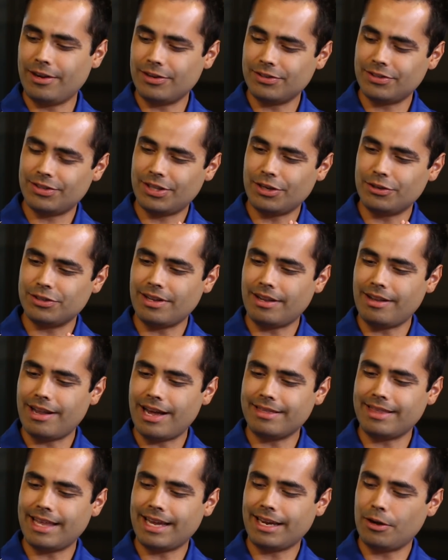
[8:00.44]
there's a
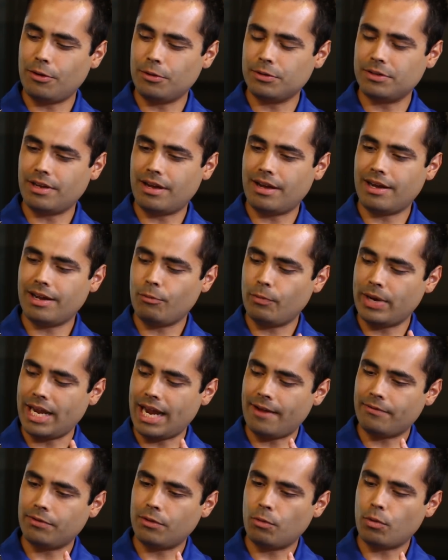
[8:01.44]
lot that goes on. We
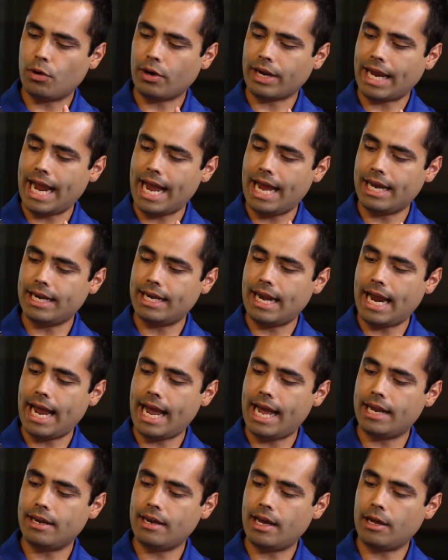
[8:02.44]
have to work hand in
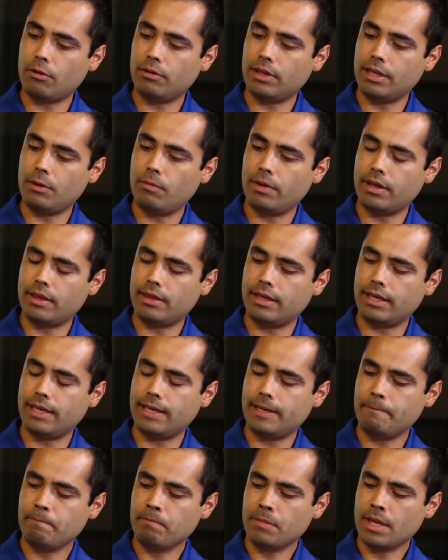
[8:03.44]
hand, not only with
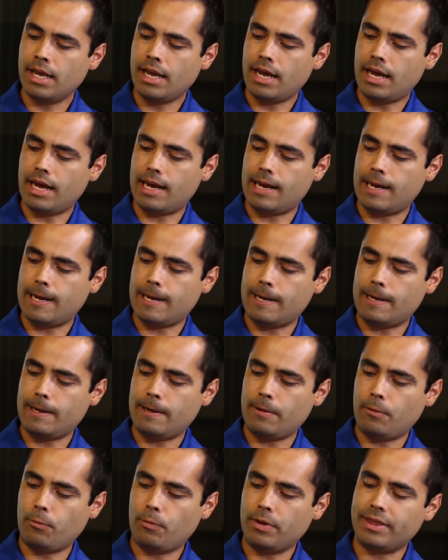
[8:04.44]
the
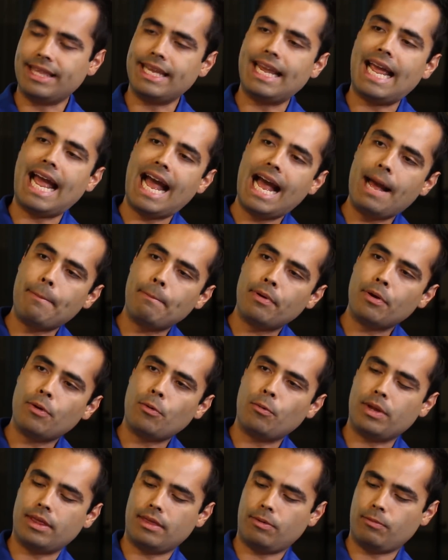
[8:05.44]

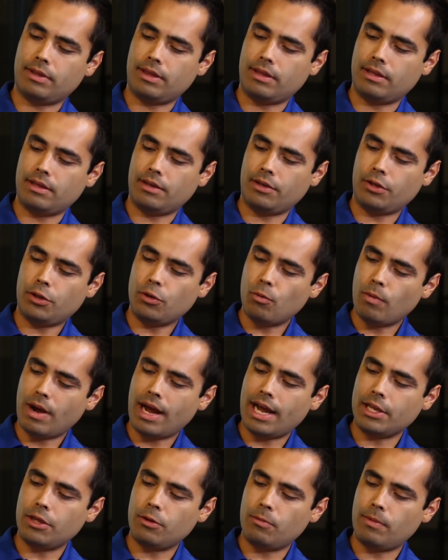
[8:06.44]
app, with the
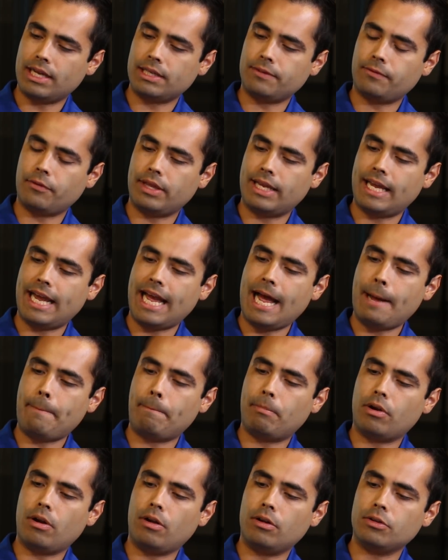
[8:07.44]
UI, UX for the
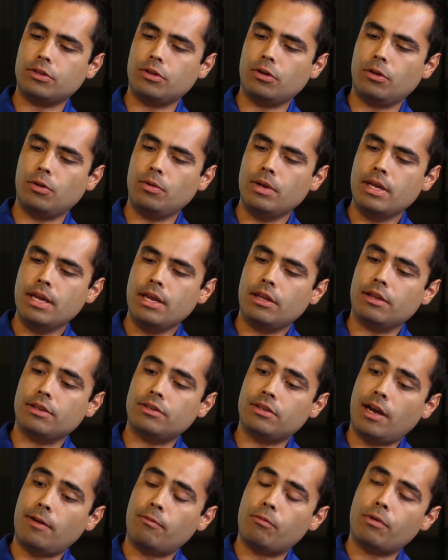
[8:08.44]
app, but also the
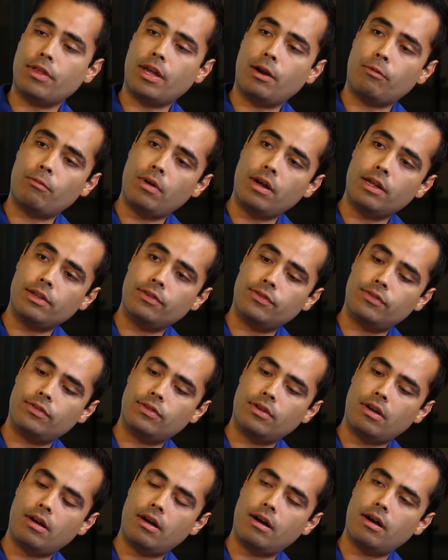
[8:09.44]
software that
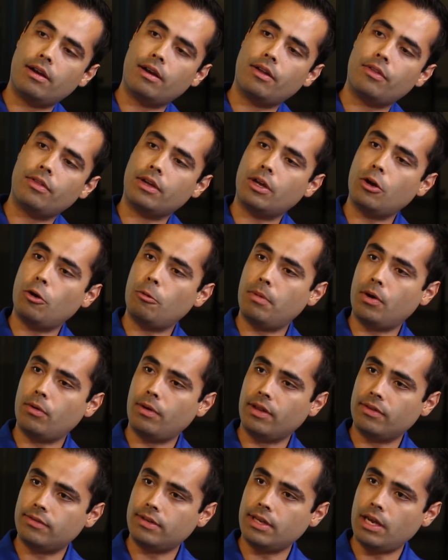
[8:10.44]
runs on the
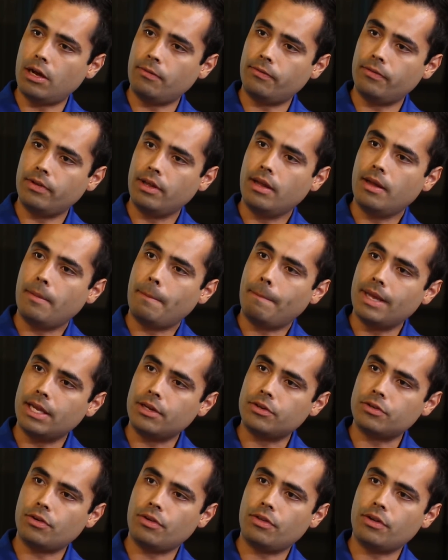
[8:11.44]
GoBone itself.
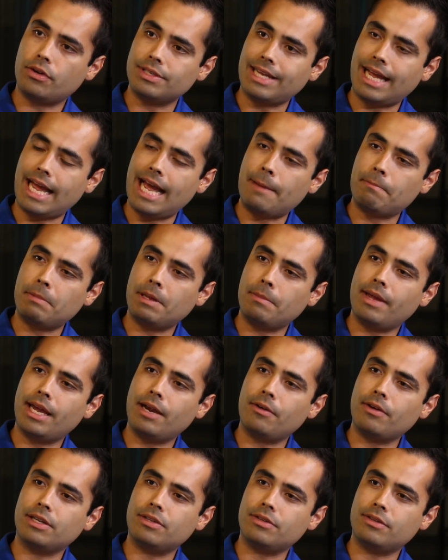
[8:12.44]
Make sure there's a happy
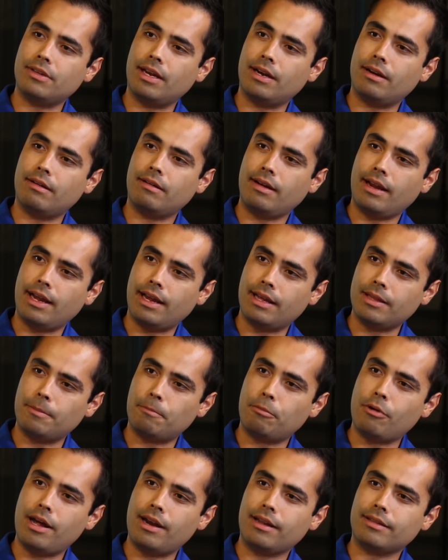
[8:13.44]
marriage there and the
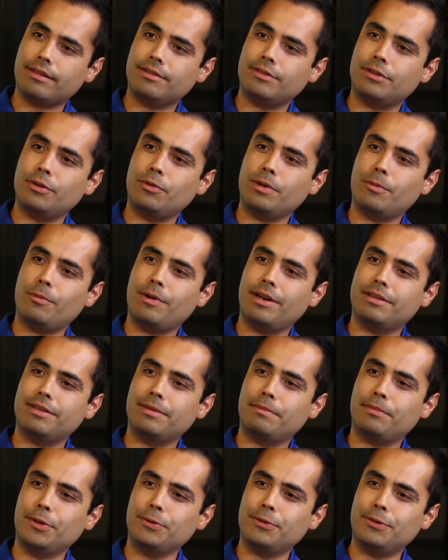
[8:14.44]
product is doing what it's
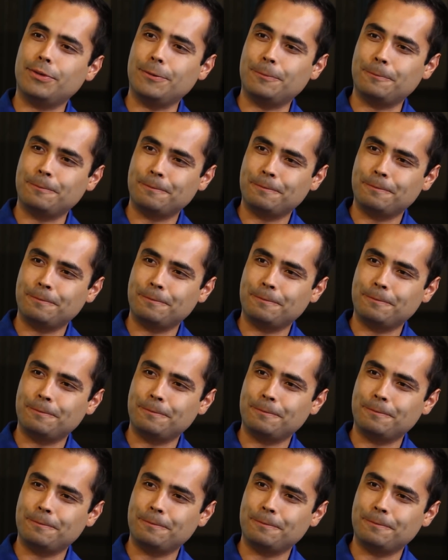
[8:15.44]
supposed to.